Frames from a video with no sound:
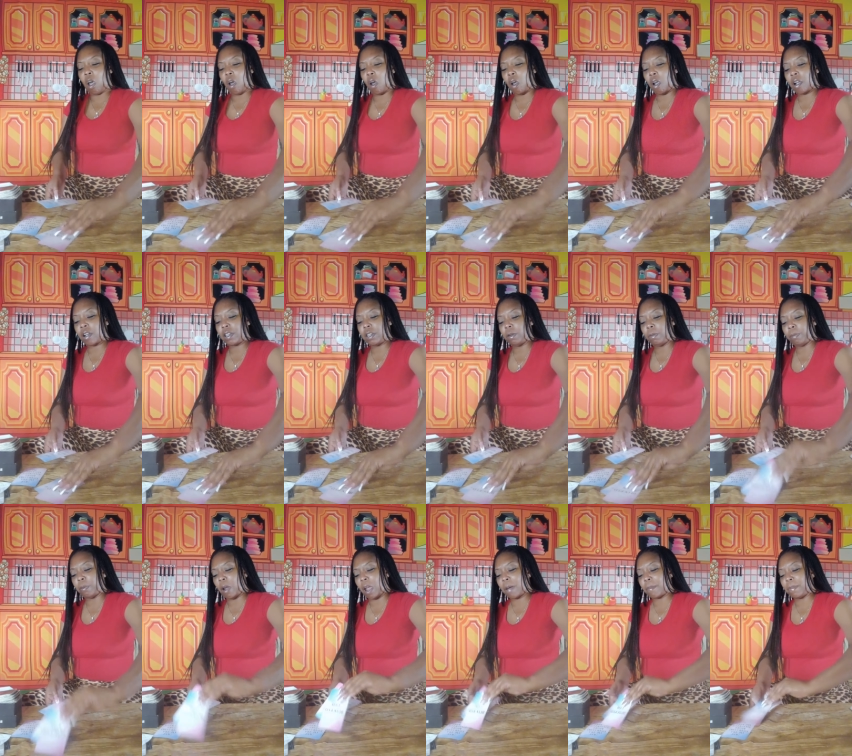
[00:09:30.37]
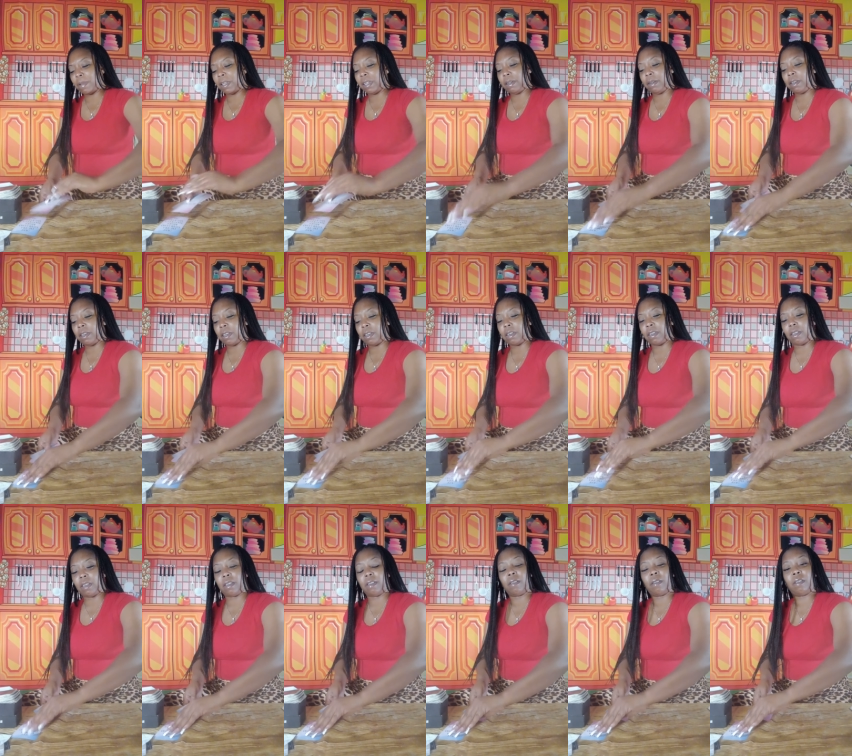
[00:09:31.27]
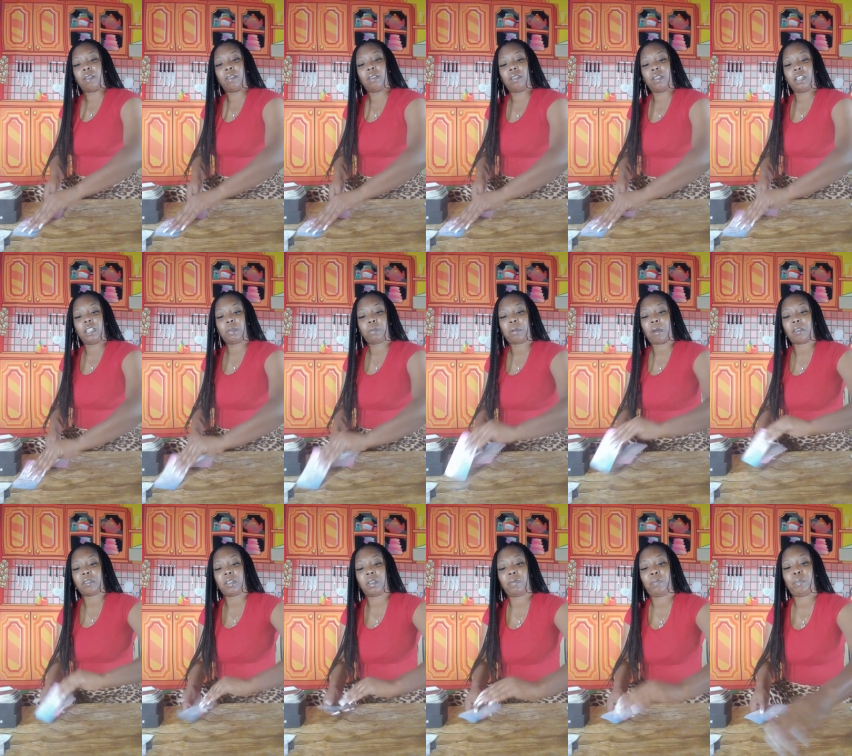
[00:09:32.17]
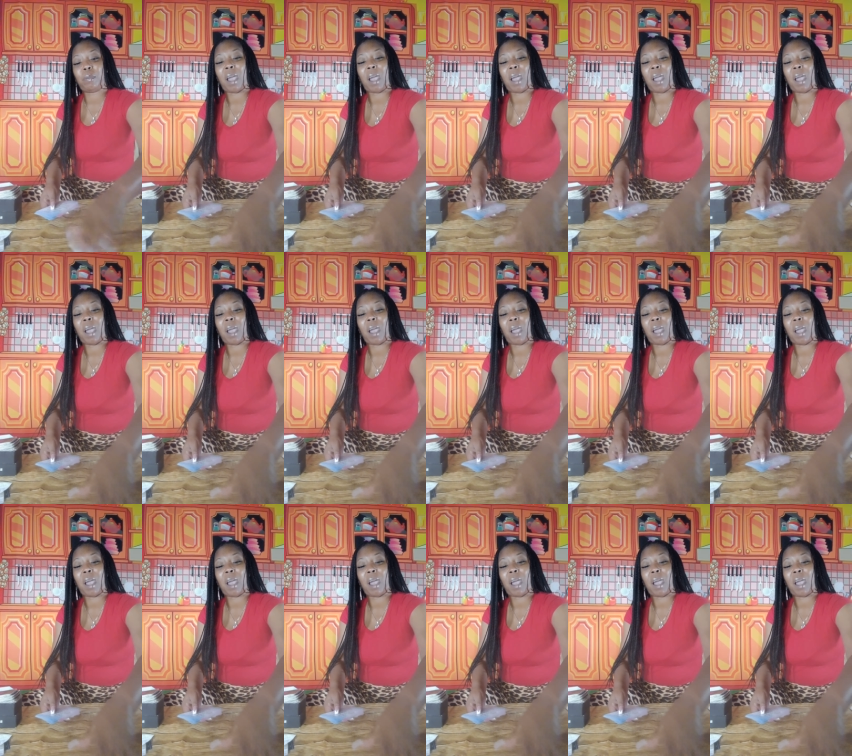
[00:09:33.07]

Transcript: or you probably uh, this person